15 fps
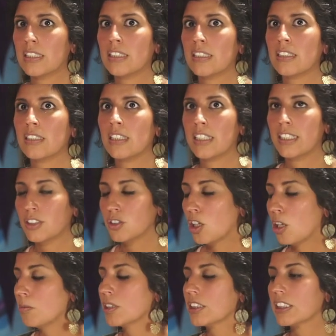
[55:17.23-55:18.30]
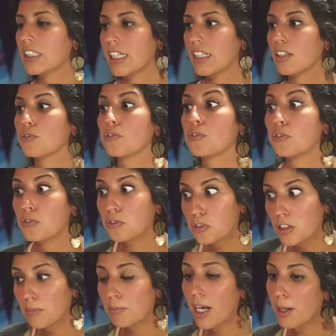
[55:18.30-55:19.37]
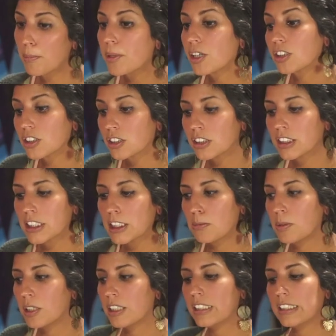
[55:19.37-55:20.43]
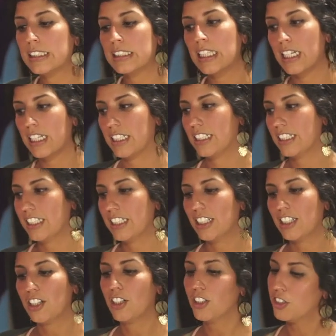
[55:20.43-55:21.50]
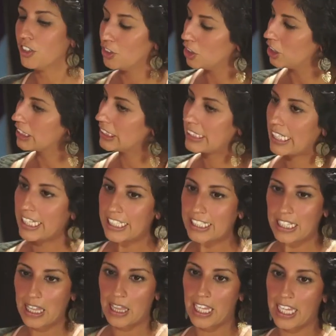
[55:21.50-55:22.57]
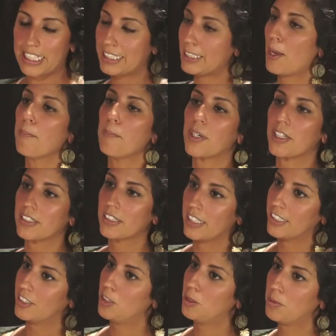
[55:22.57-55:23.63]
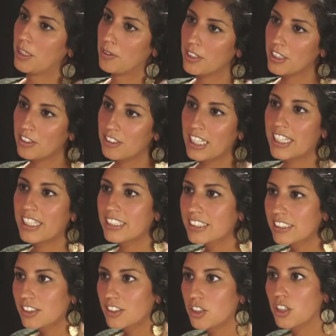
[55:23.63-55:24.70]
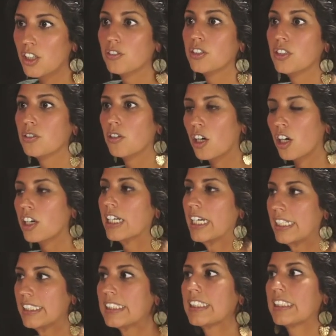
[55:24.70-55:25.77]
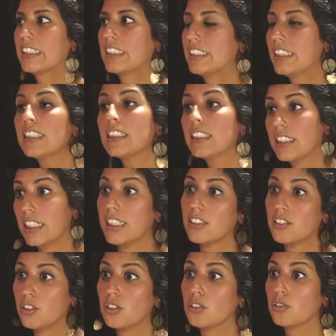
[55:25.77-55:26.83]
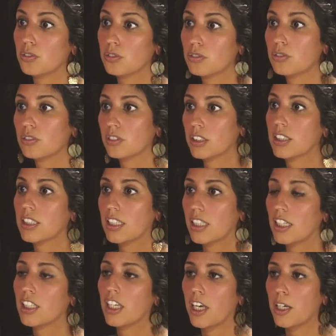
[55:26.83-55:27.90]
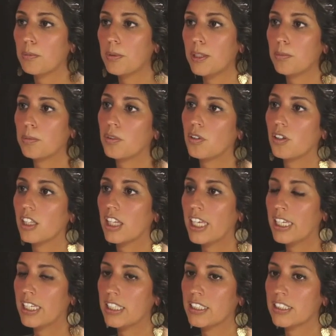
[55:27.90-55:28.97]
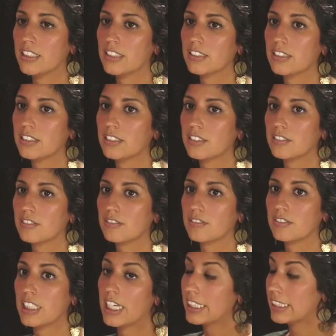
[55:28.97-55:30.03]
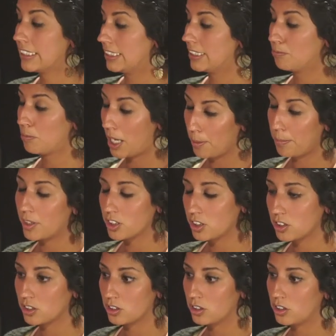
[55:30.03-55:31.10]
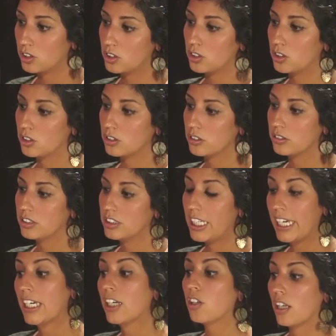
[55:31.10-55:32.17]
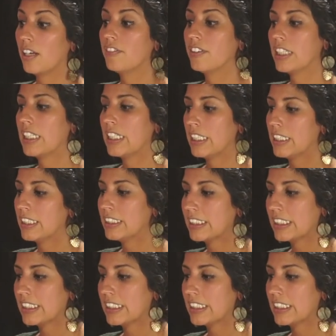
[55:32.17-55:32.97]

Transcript: And it's almost like, from my personal experience, that you're looked at like a number, like, oh, here we go again. You know, you are a statistic to a lot of people. And that's my personal tale of it, is